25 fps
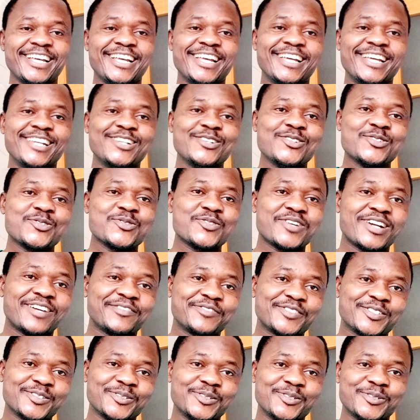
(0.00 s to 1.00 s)
Hello, good
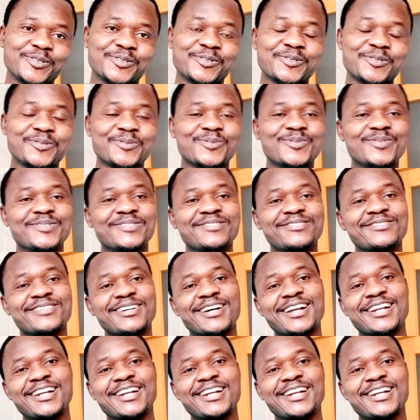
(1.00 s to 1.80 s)
afternoon,